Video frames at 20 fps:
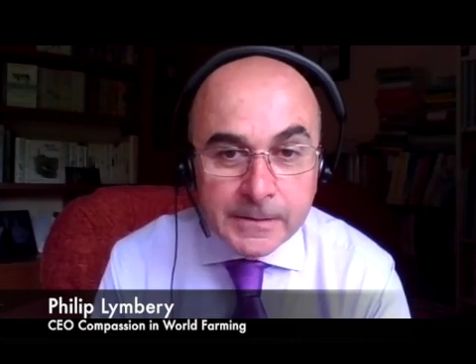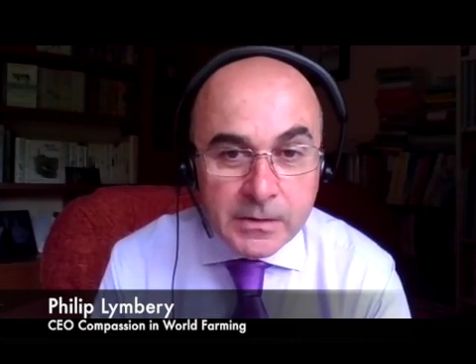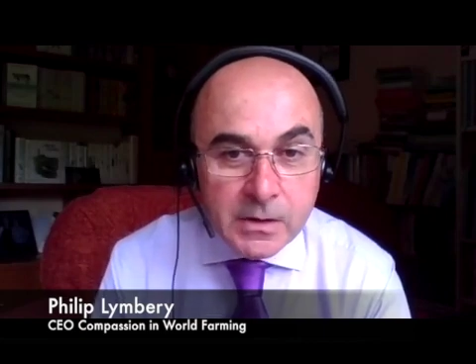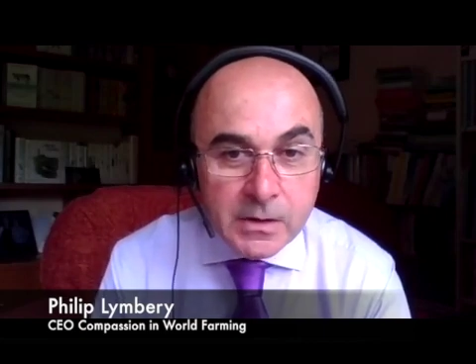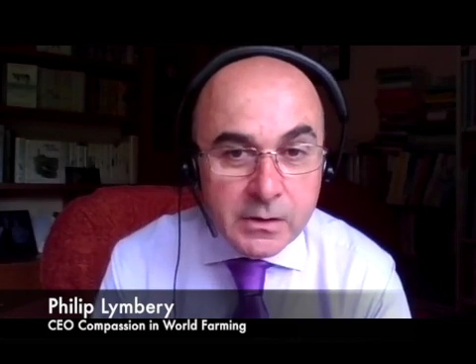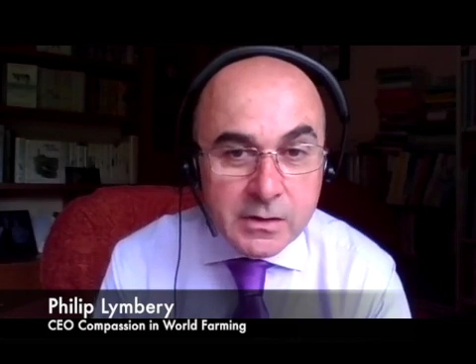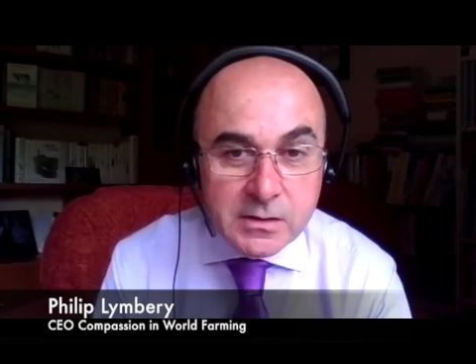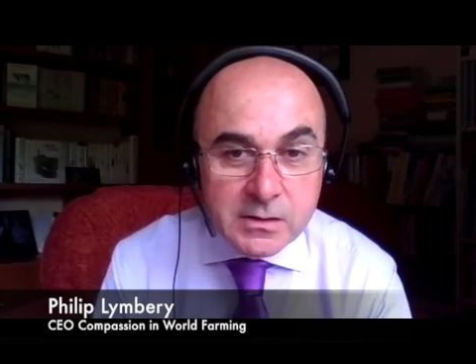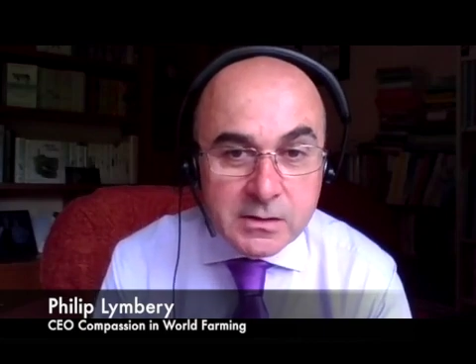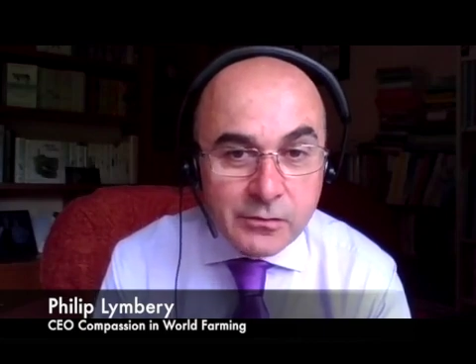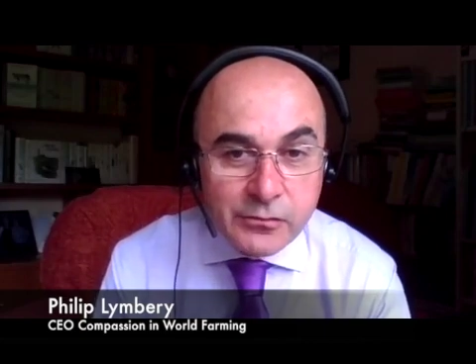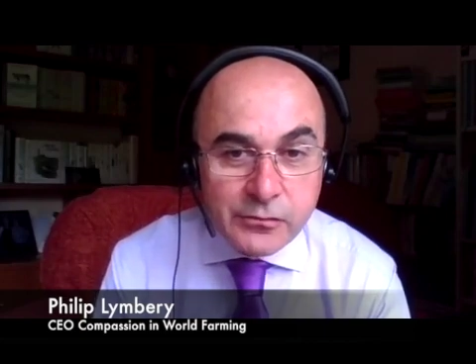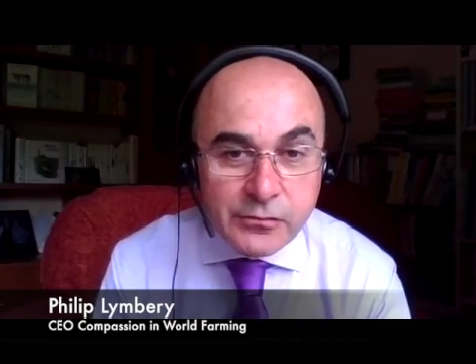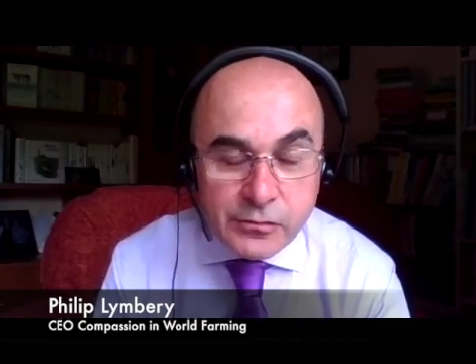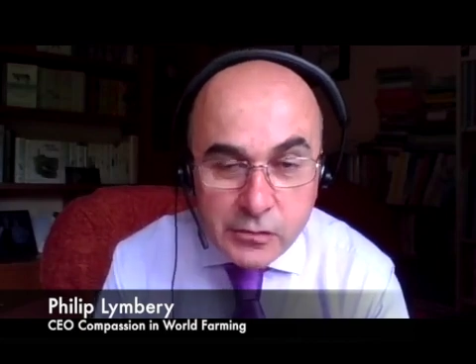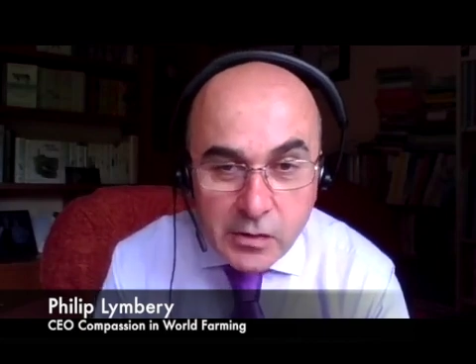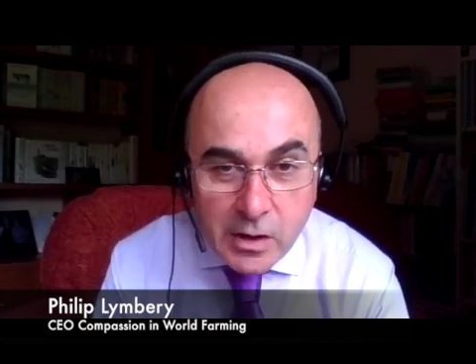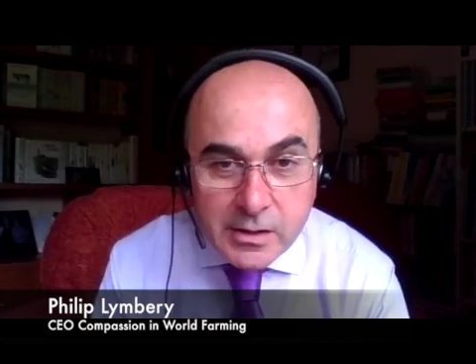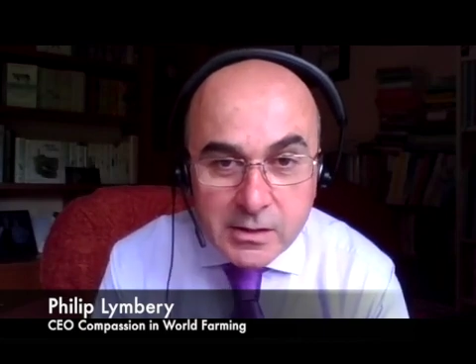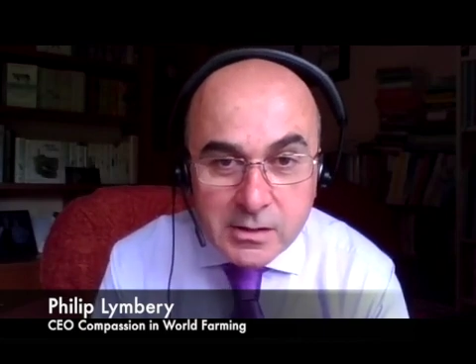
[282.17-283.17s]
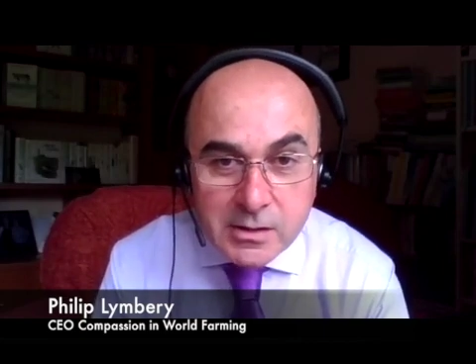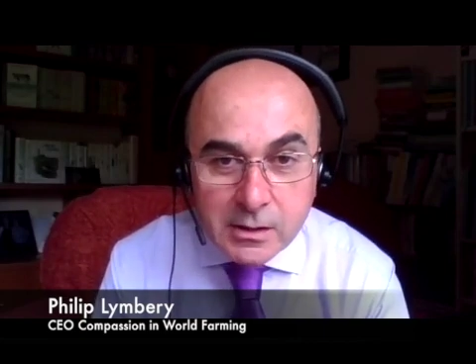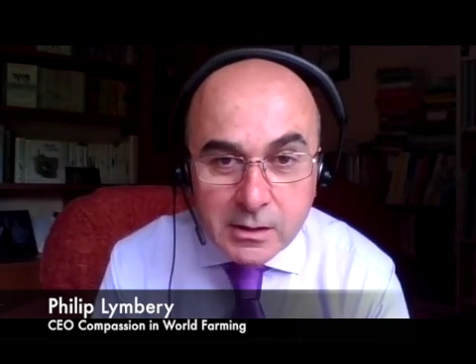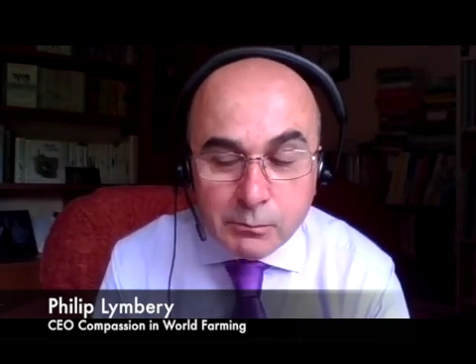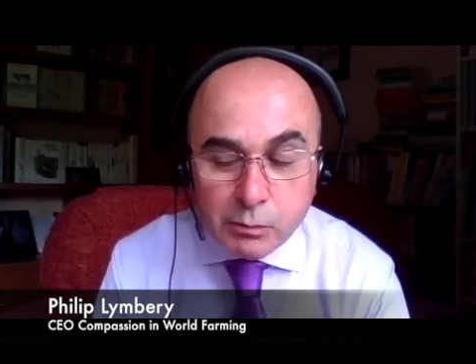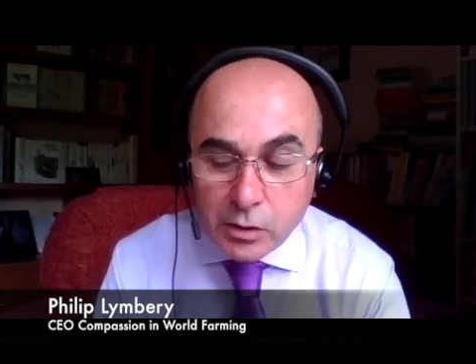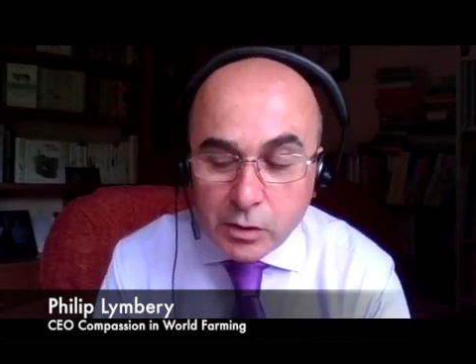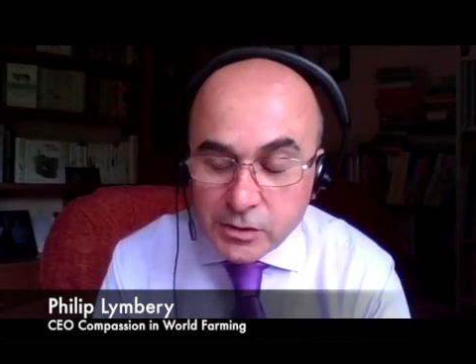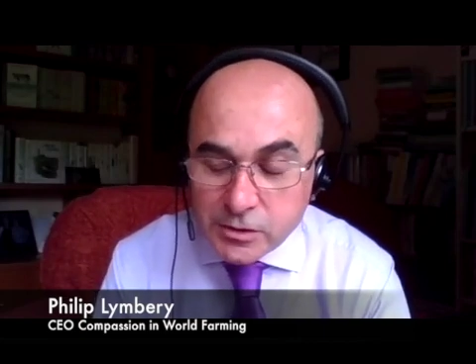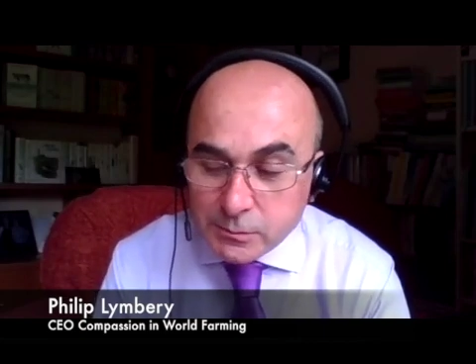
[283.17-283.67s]
It's a frightening
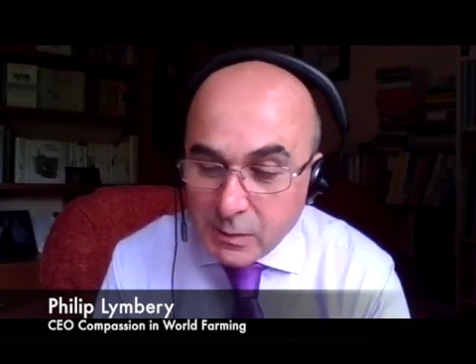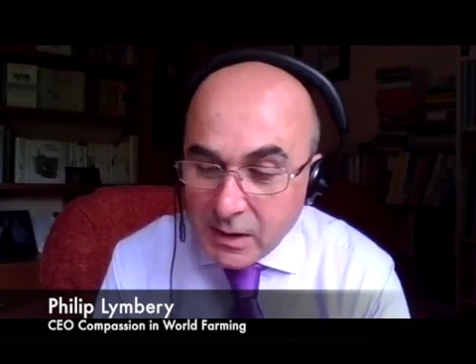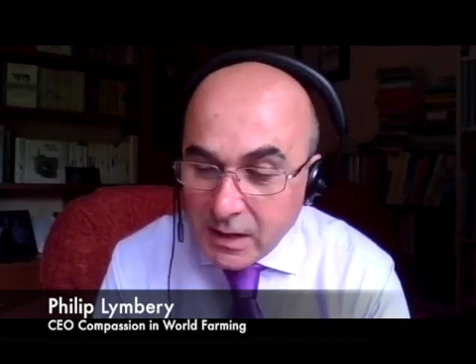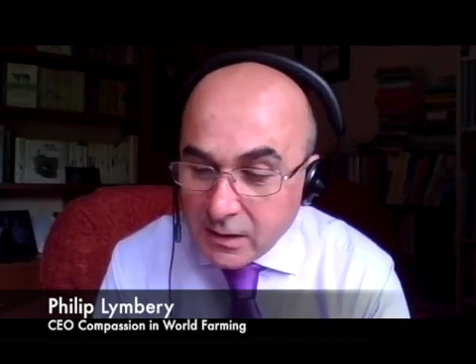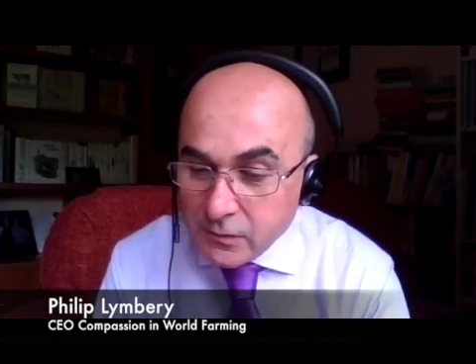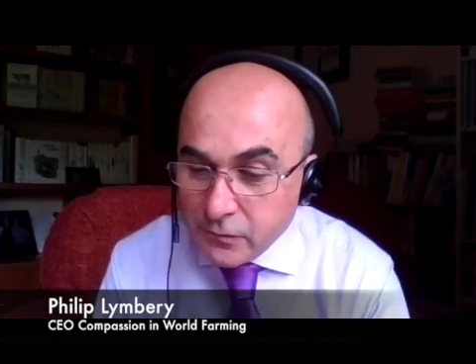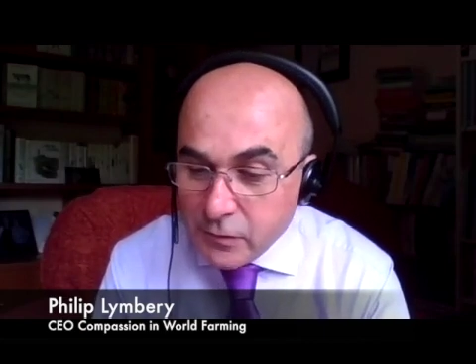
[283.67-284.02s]
prospect.